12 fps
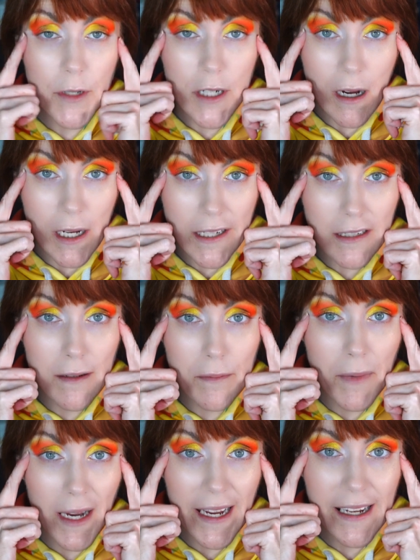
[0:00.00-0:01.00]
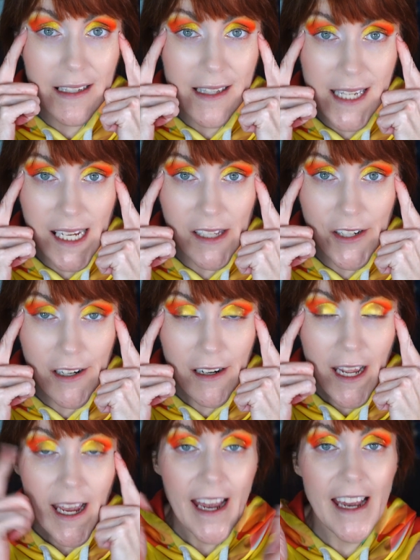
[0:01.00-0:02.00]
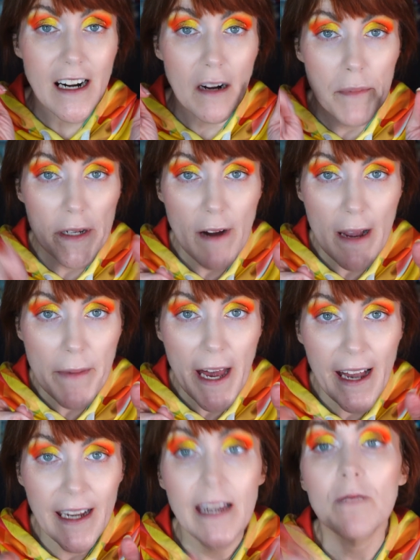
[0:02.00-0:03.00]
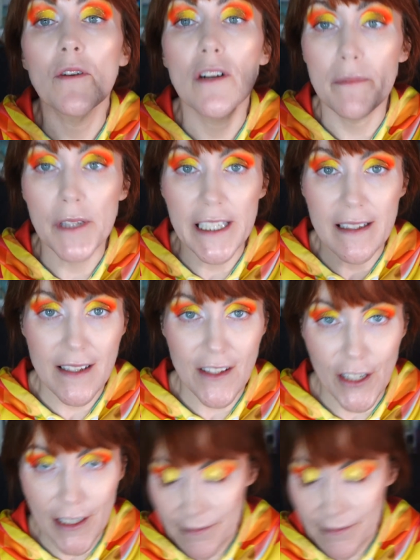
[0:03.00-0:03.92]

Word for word: put on my concealer and I'll be right back and we'll complete this look.